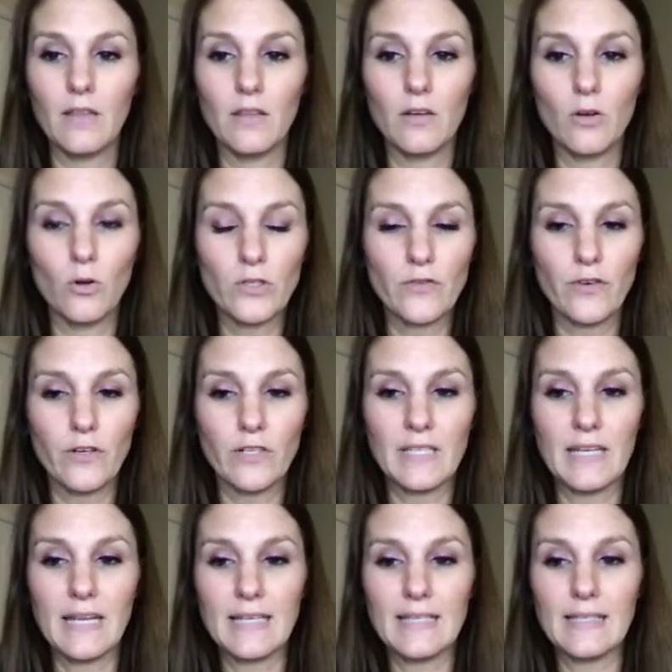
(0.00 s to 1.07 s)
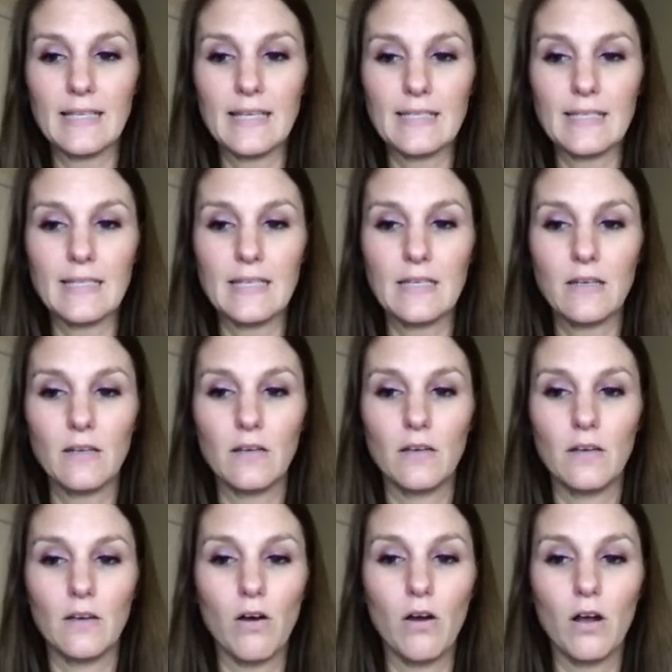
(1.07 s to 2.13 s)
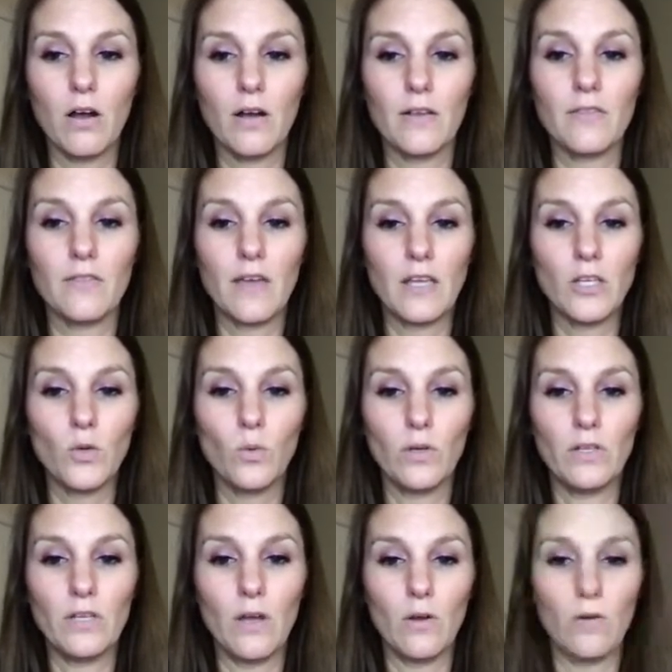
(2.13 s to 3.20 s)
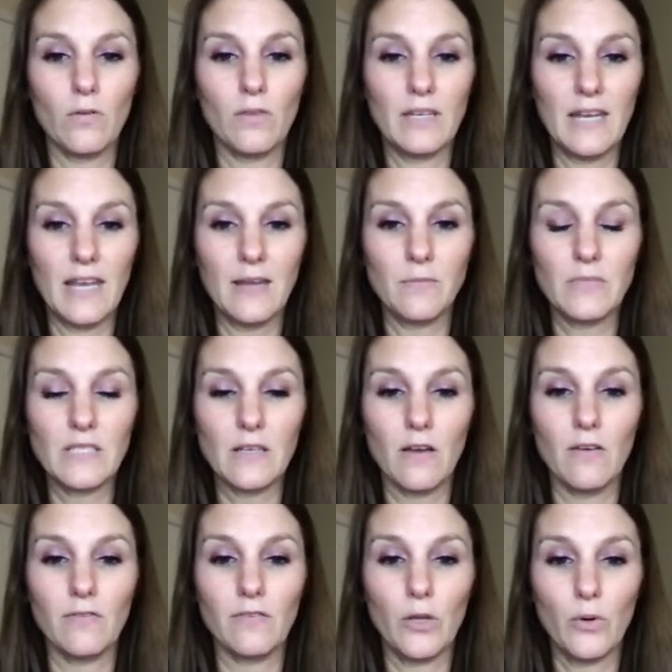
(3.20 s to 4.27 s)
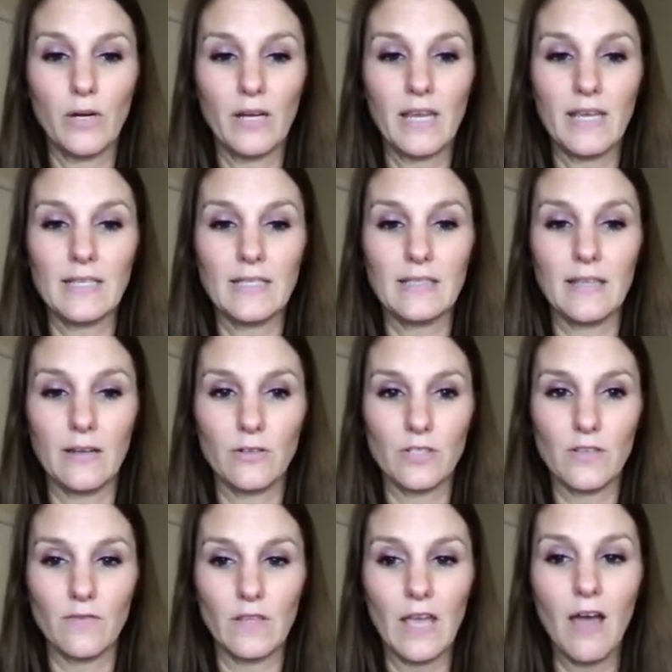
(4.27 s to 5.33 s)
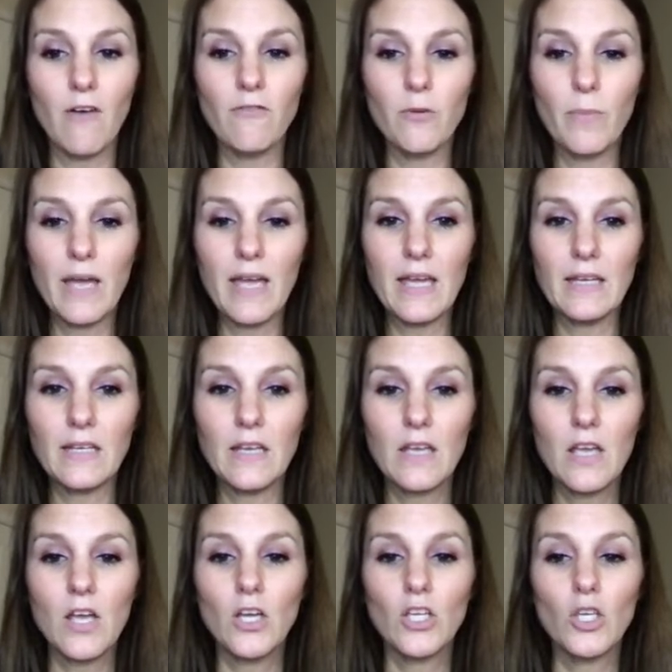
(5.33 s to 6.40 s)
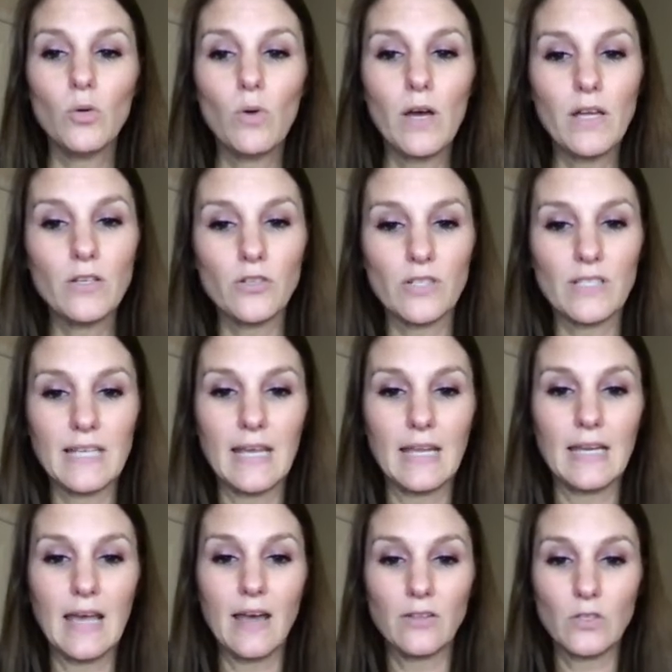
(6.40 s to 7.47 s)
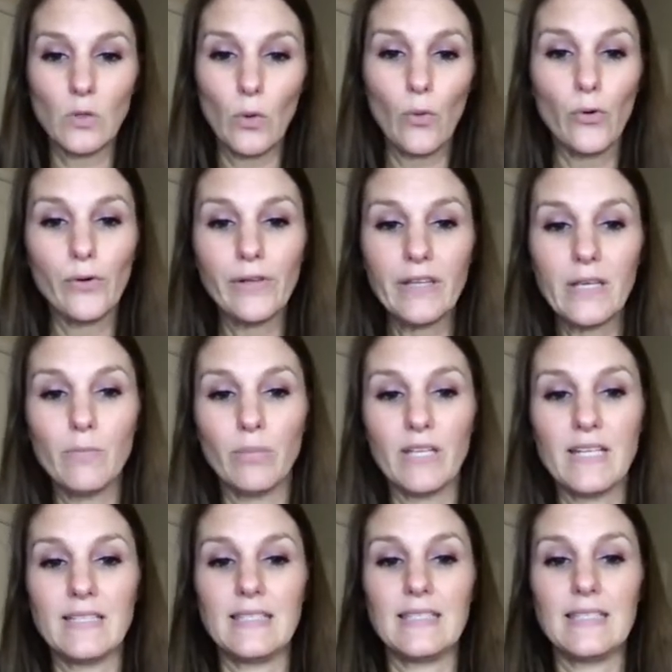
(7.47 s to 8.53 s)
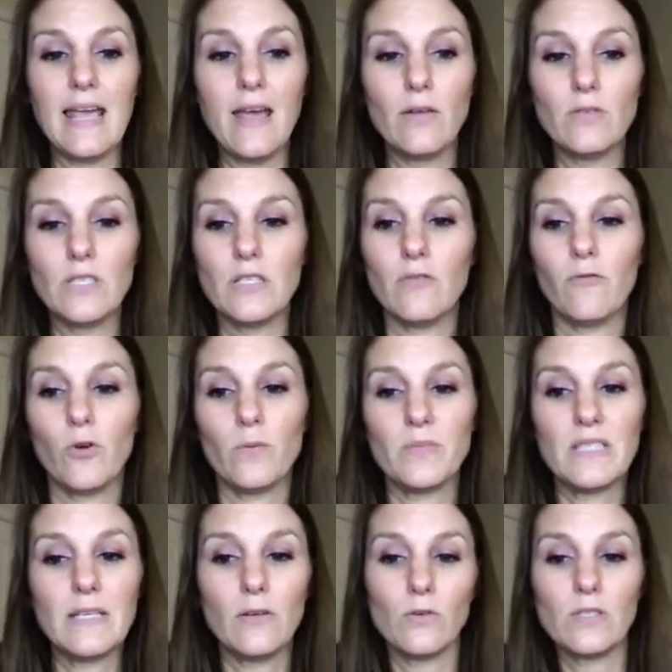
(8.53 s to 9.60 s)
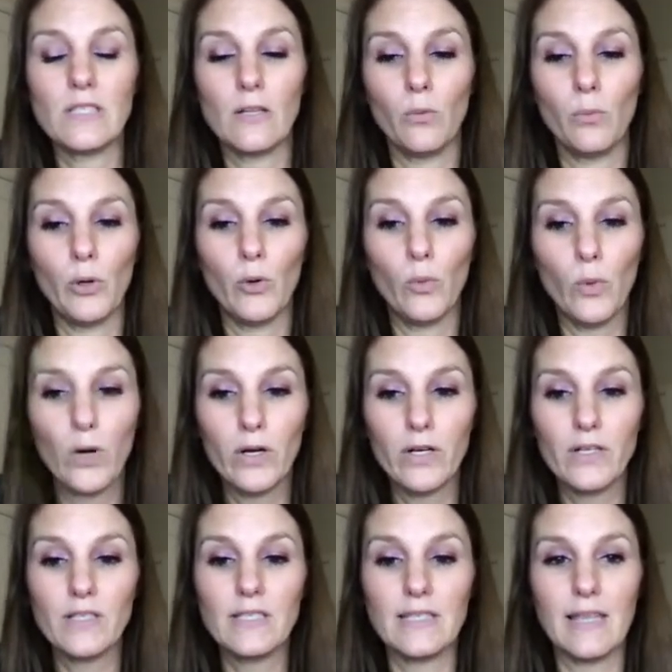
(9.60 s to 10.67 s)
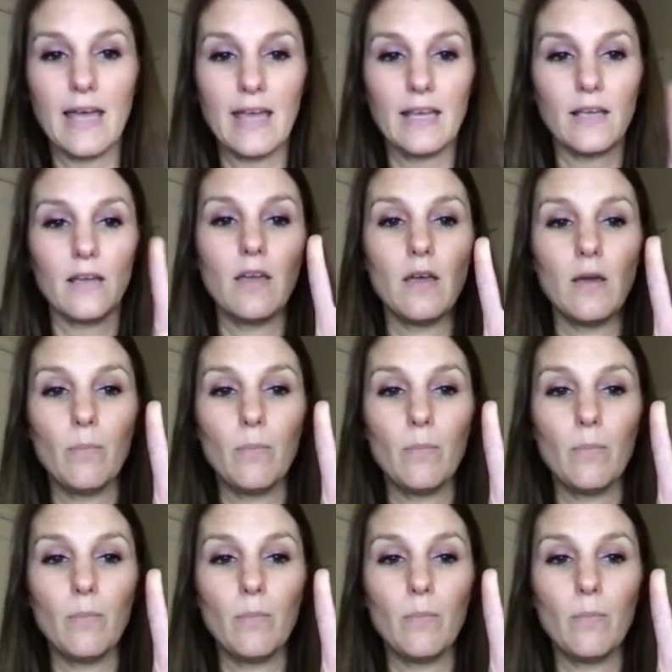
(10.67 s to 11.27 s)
The goals for today's lesson are that you will know the names of lowercase letters of the alphabet. You will understand how to orally blend sounds to form single-syllable words like